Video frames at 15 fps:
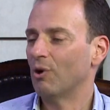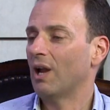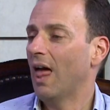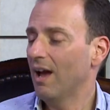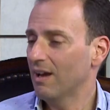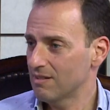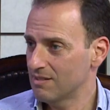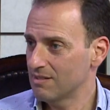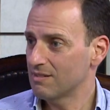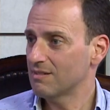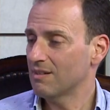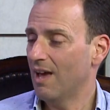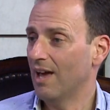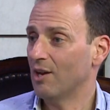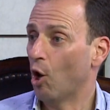
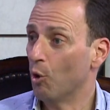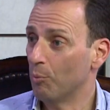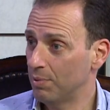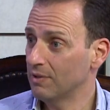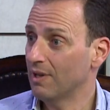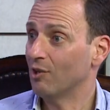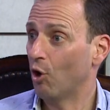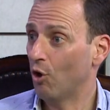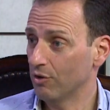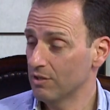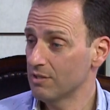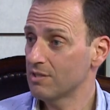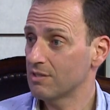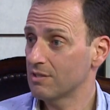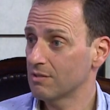relaxed and open and
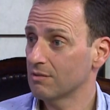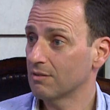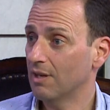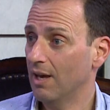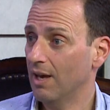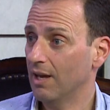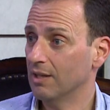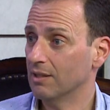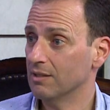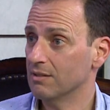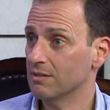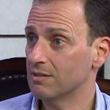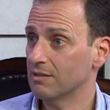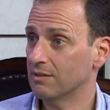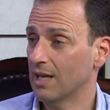honest.
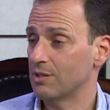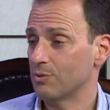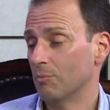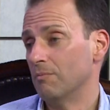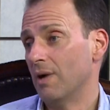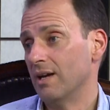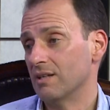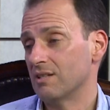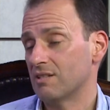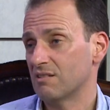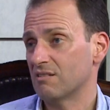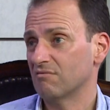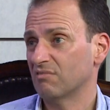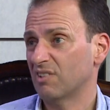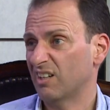And that's what made
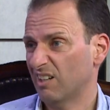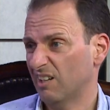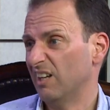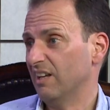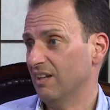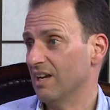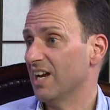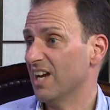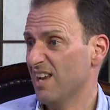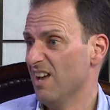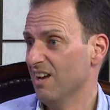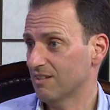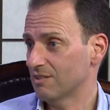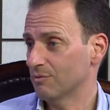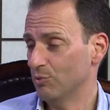us click and
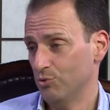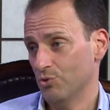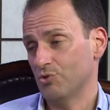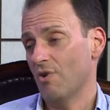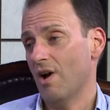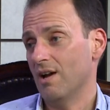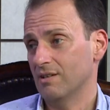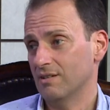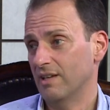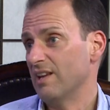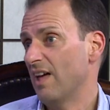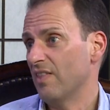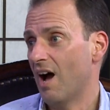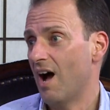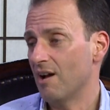connect, which was great.
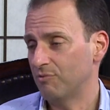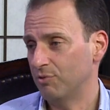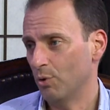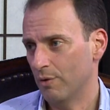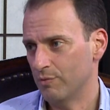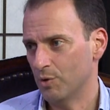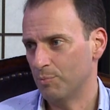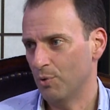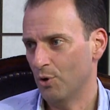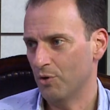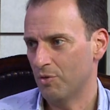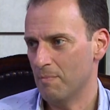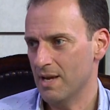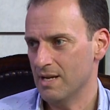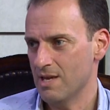And then I flew over to
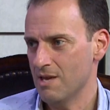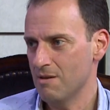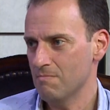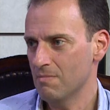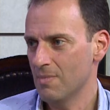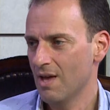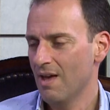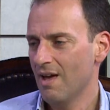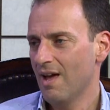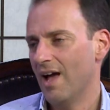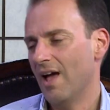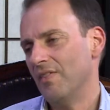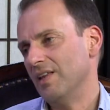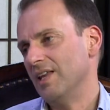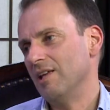Perth, met him,
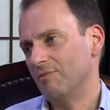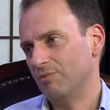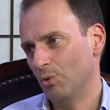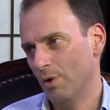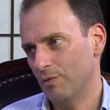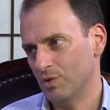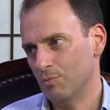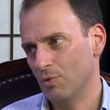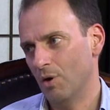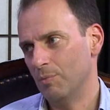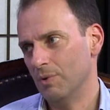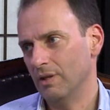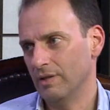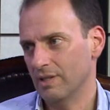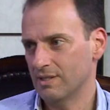and then he flew over to
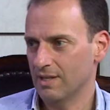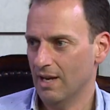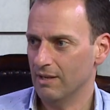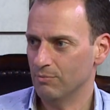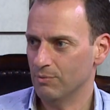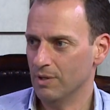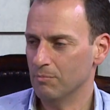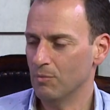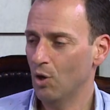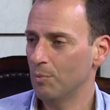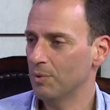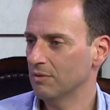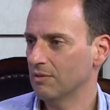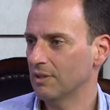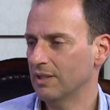Melbourne and stayed in
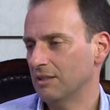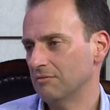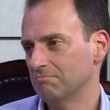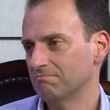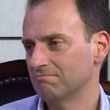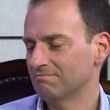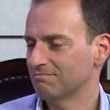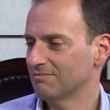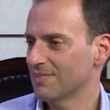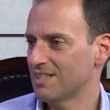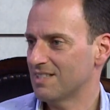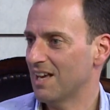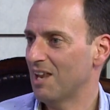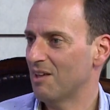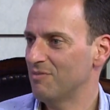Melbourne, and then
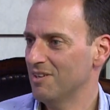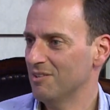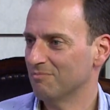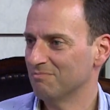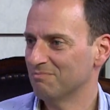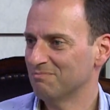c'est la vie.